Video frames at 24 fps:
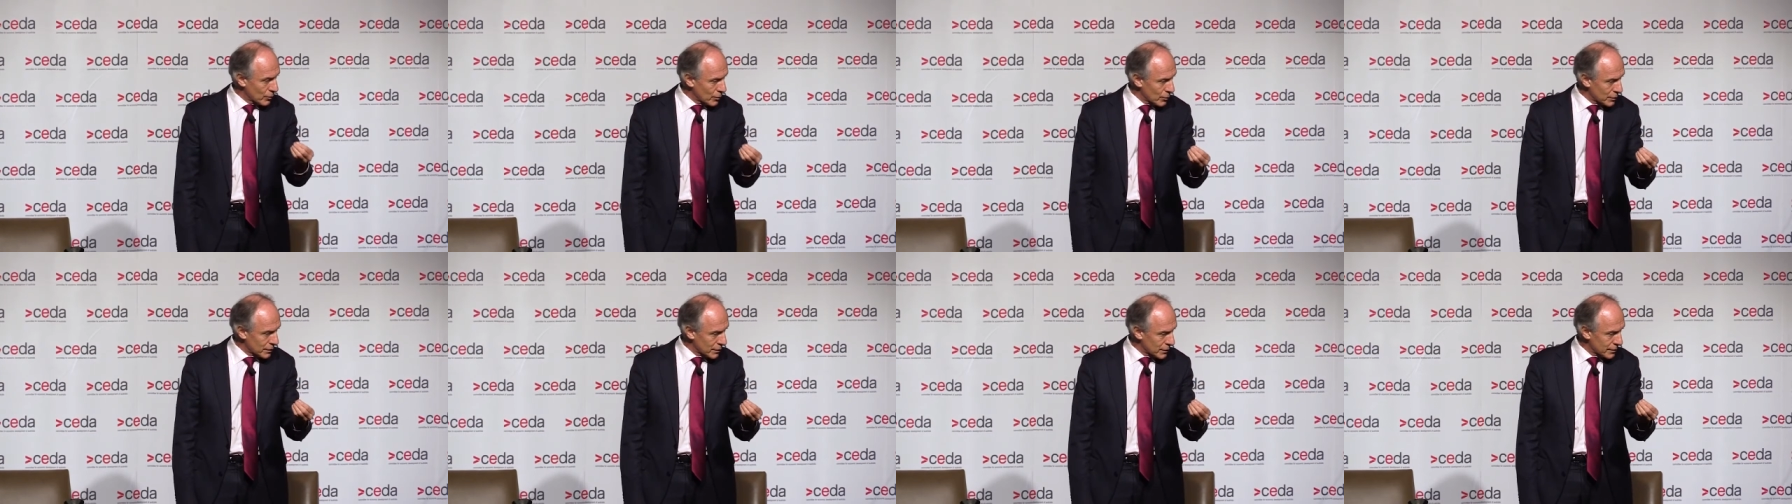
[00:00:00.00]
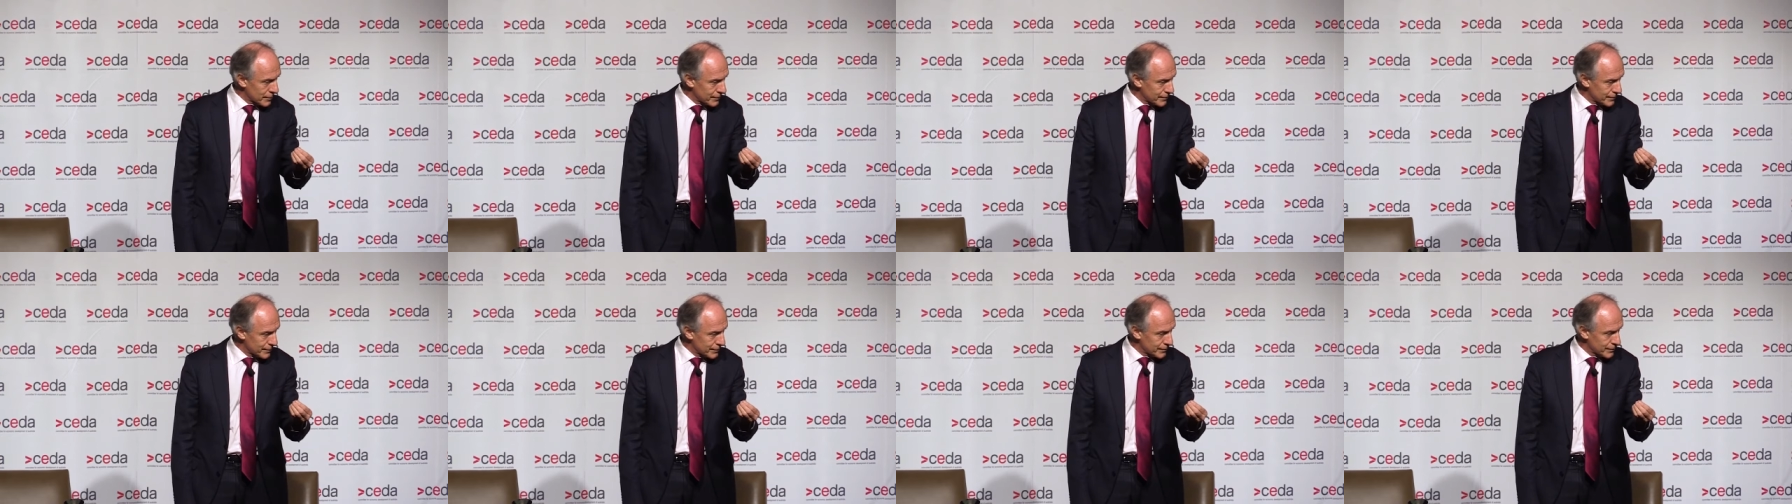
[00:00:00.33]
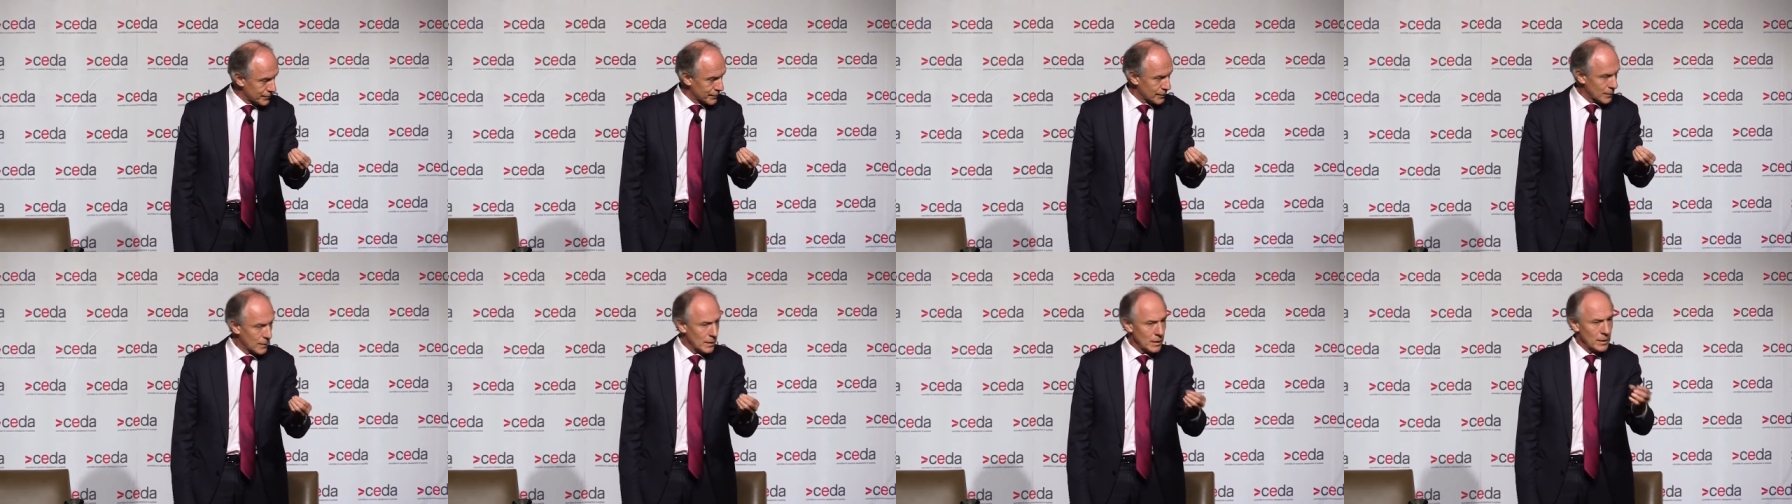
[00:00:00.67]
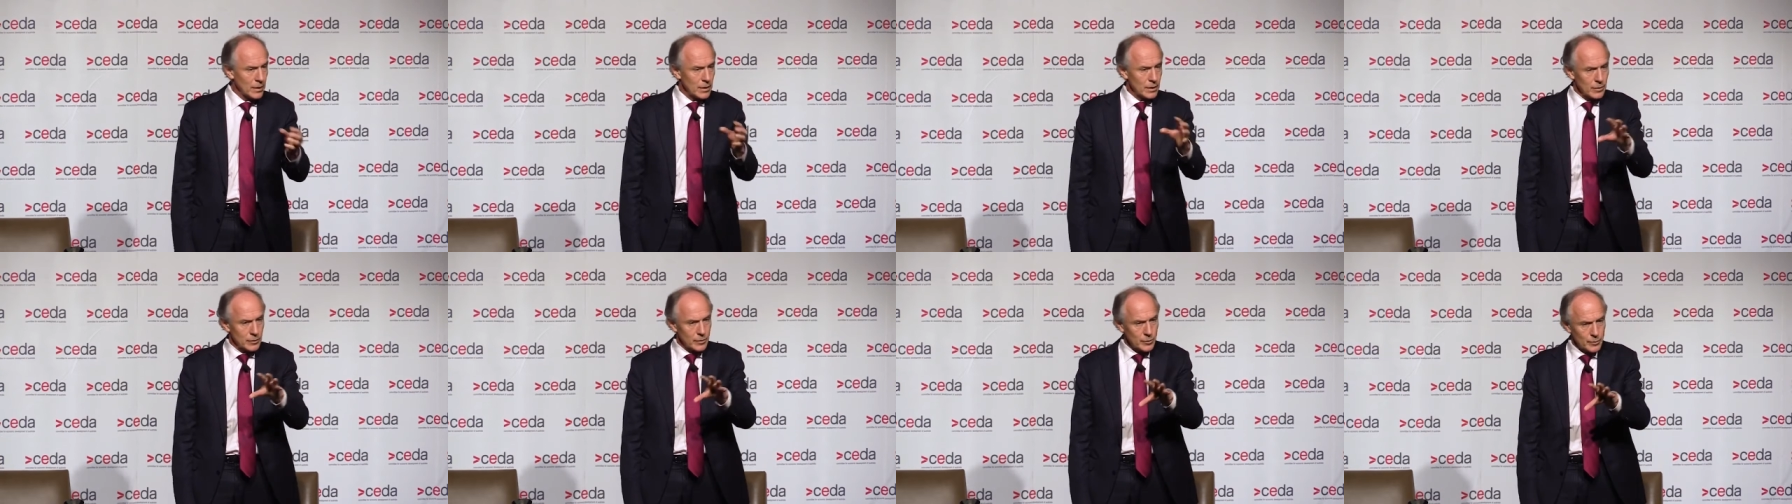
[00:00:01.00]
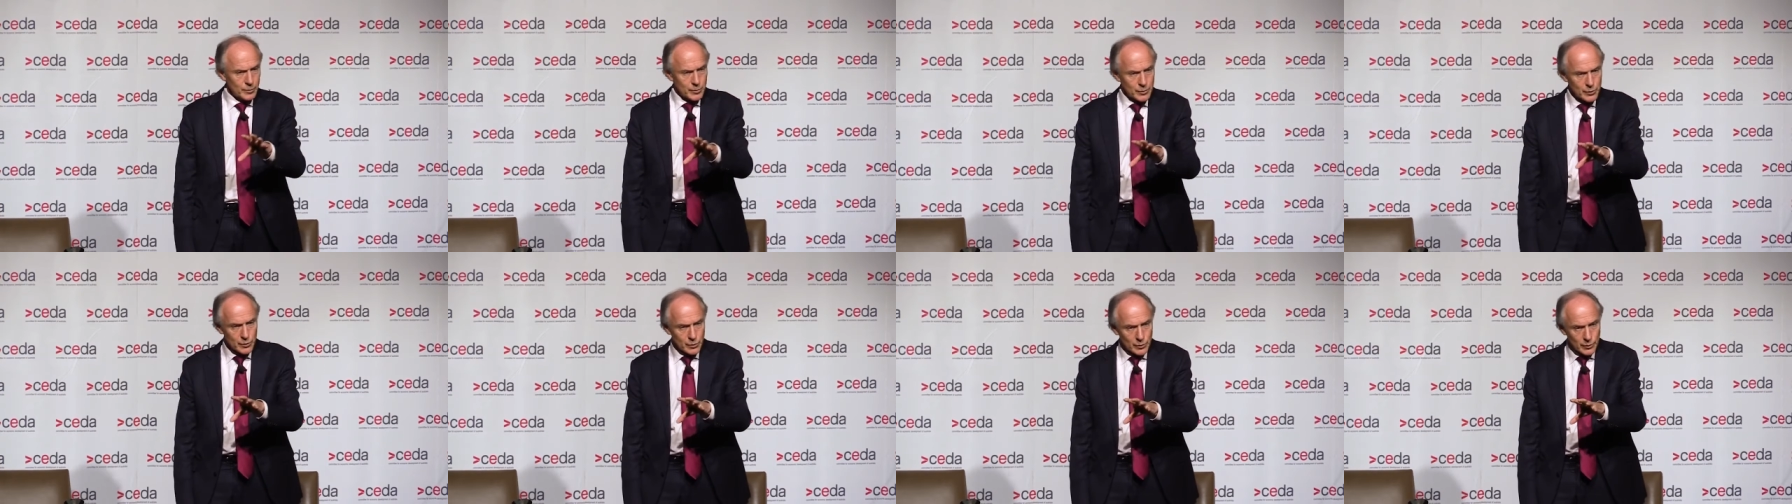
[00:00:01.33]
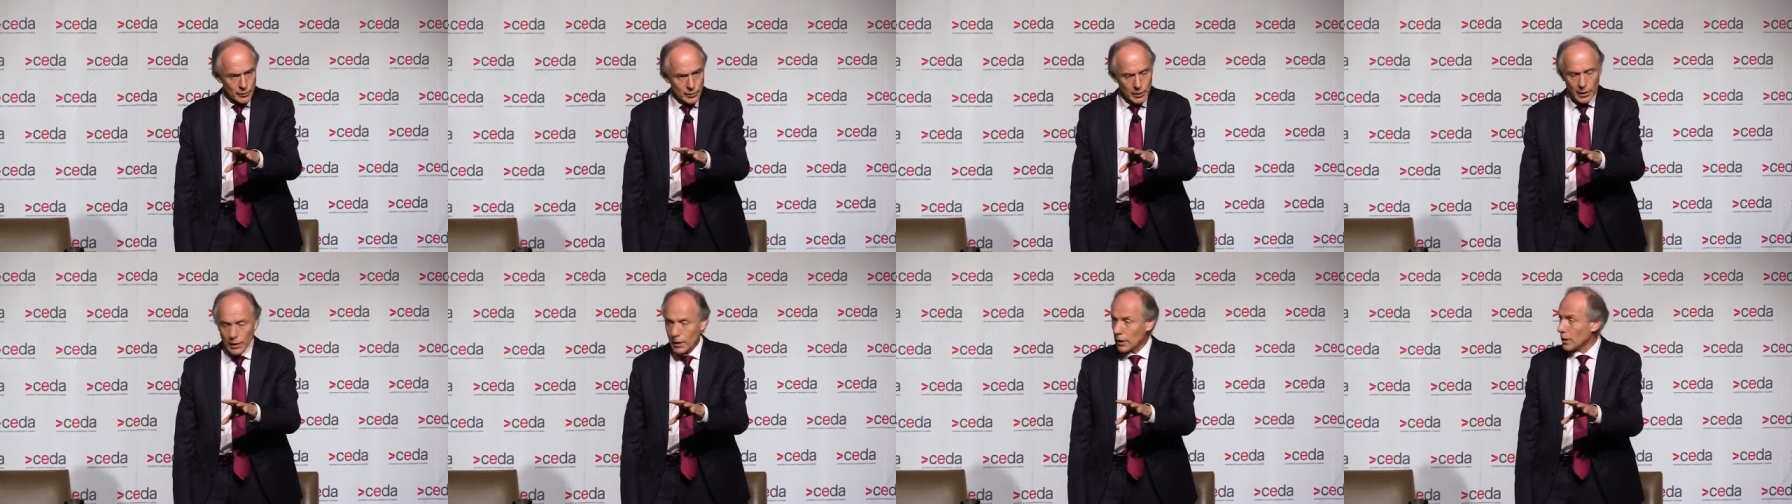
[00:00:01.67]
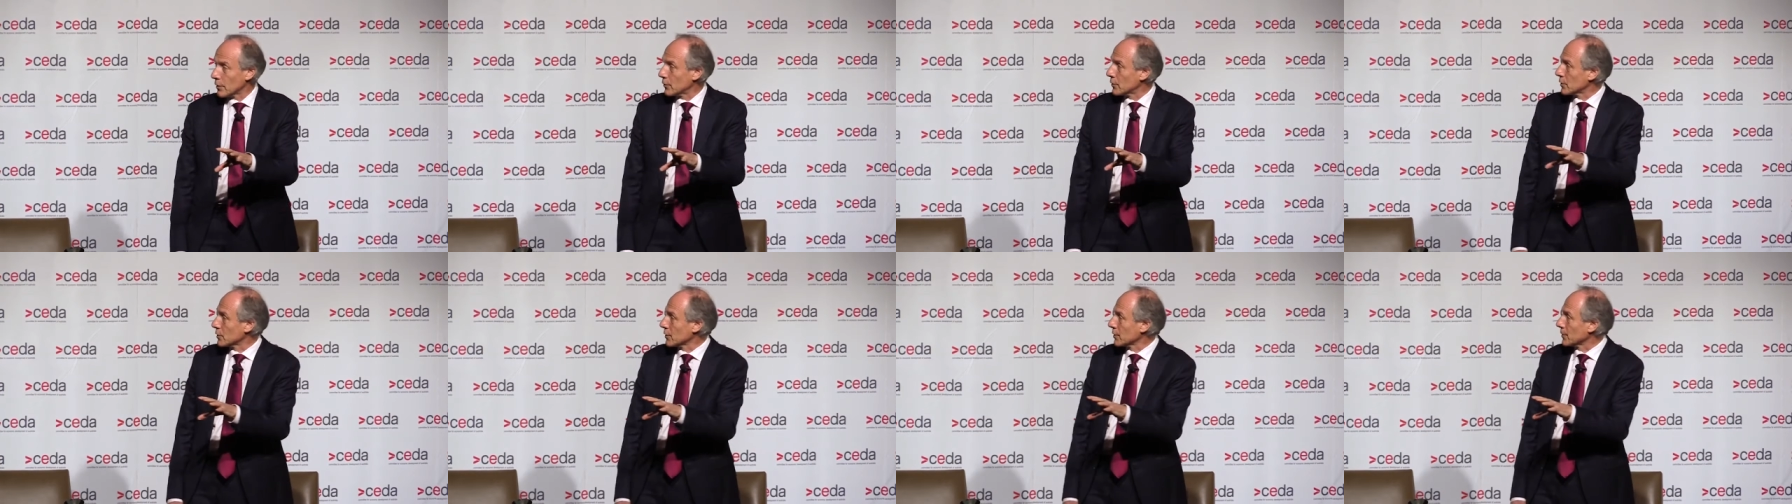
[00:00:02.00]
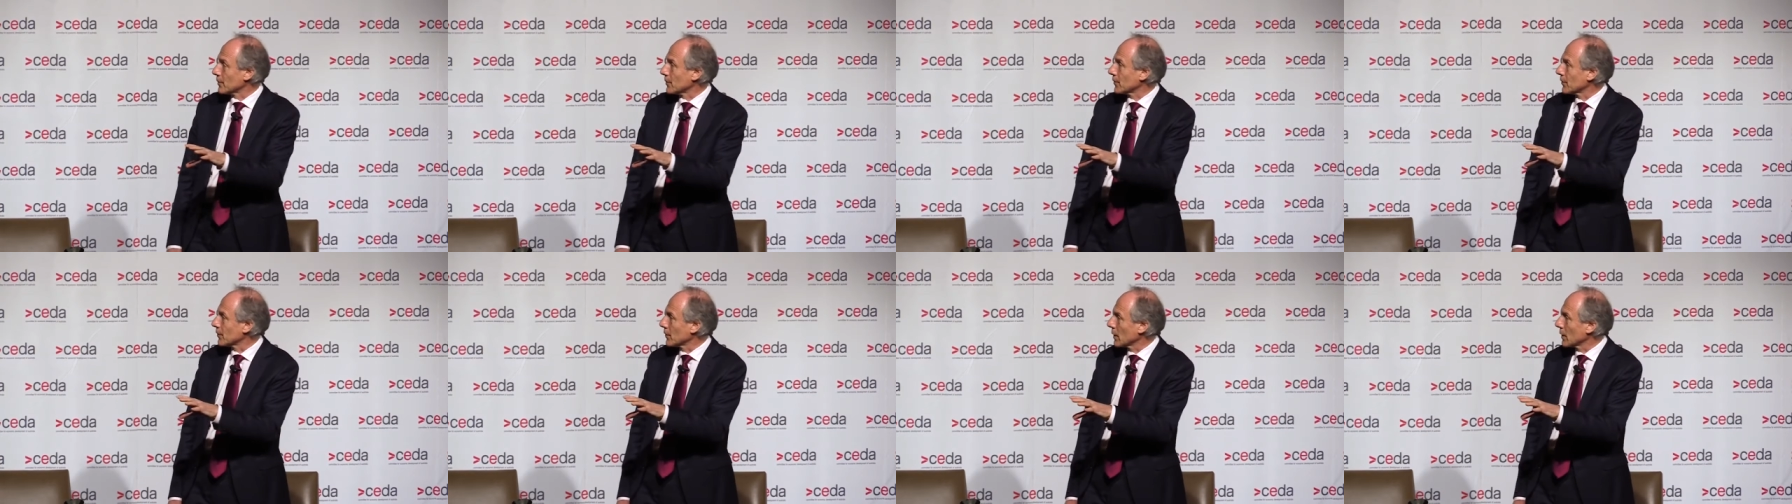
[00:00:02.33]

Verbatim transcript: water to produce hydrogen?